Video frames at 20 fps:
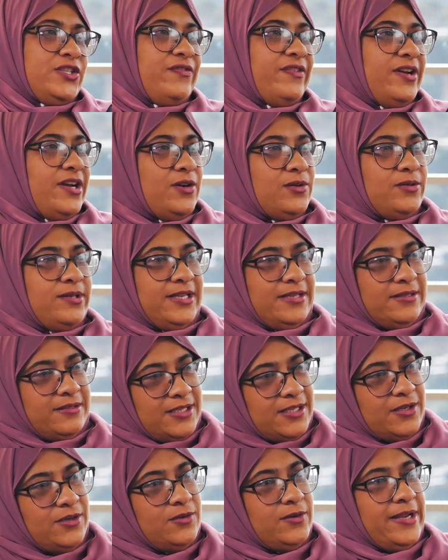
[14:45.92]
is found,
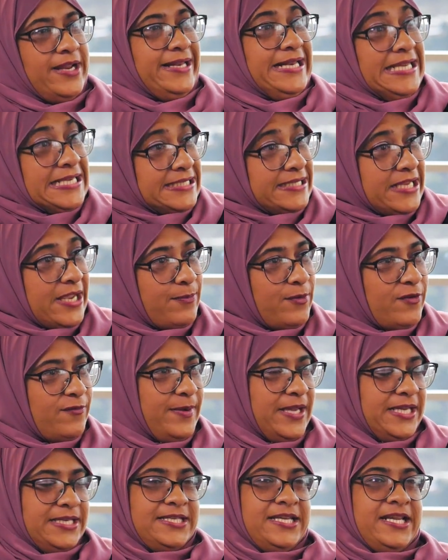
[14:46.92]
and, you know, and this type of
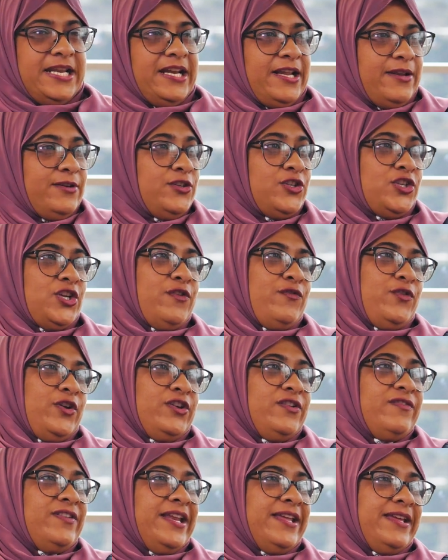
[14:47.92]
bacteria. And I'm not sure if you
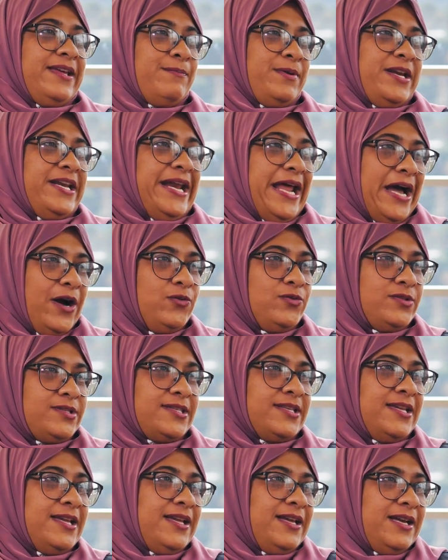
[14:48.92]
could even
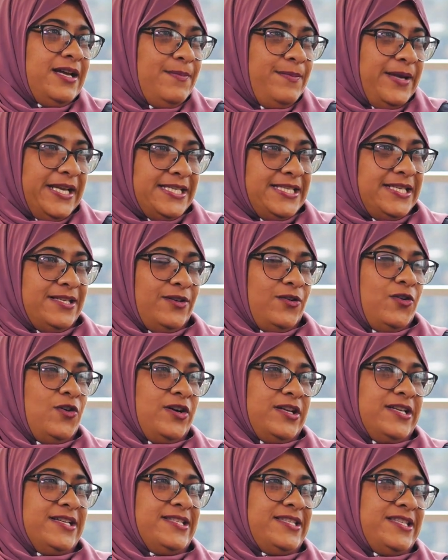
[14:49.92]
pronounce a bacterial
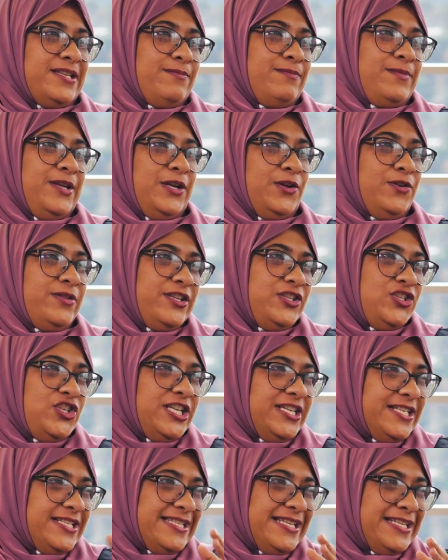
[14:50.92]
organism, you know, the
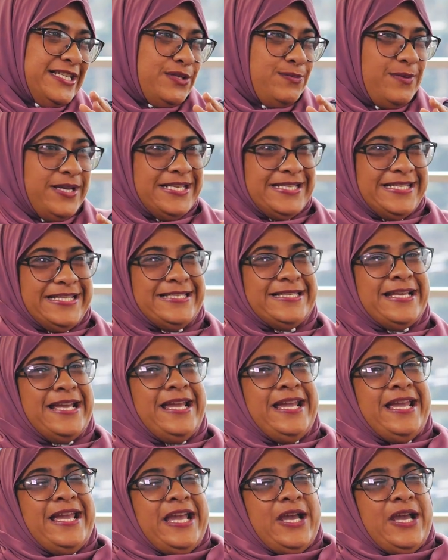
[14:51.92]
genus and the species. Yeah.